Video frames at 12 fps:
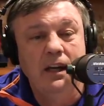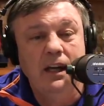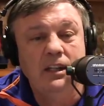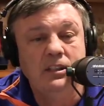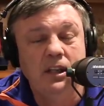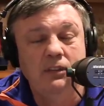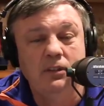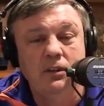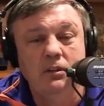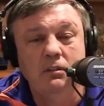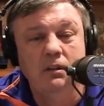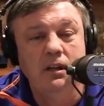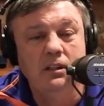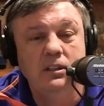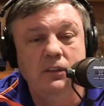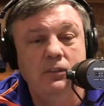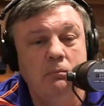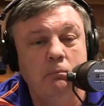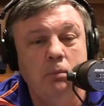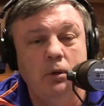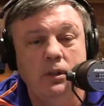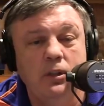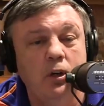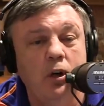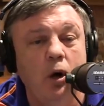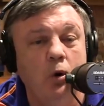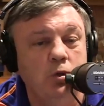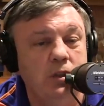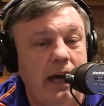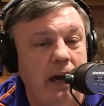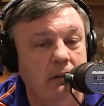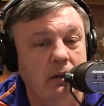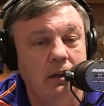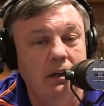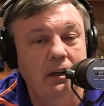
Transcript: He's even pulling the ghost out.